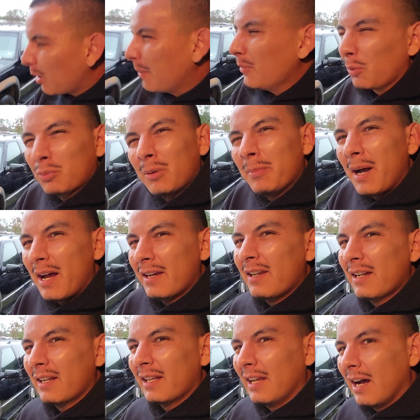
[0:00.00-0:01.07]
I'm a ribeye
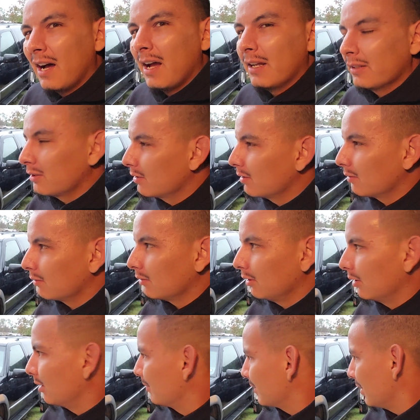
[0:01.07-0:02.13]
kind of guy.
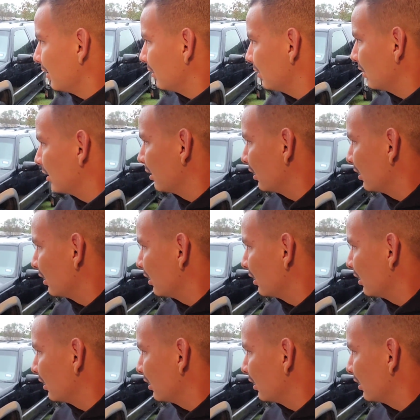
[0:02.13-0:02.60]
You know what I'm saying?